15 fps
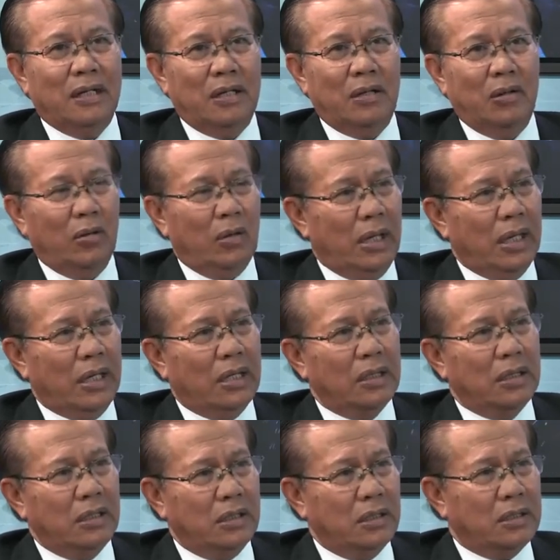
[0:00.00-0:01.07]

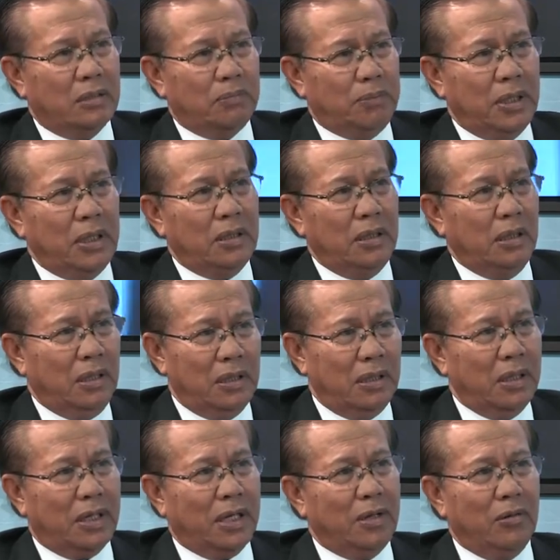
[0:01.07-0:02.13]
lowland is peat, and mm -hmm.
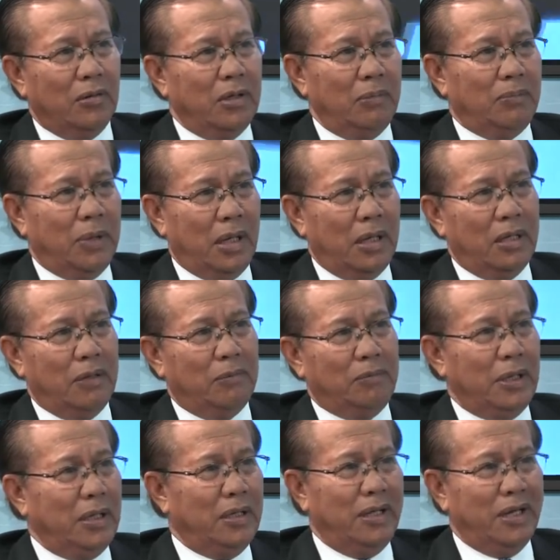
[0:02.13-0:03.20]
they mm-hmm. can only plant in
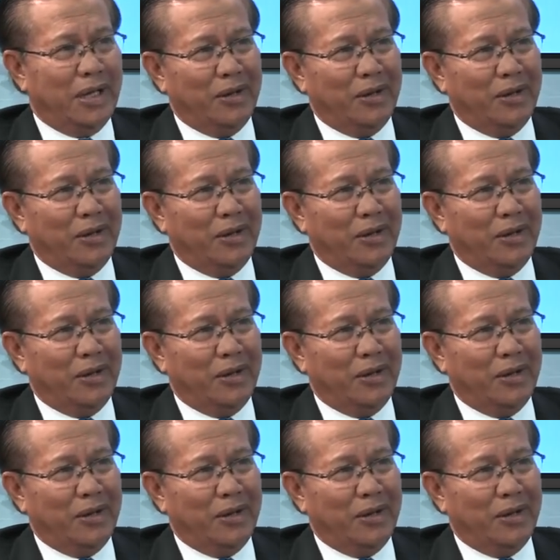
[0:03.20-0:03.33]
peat. They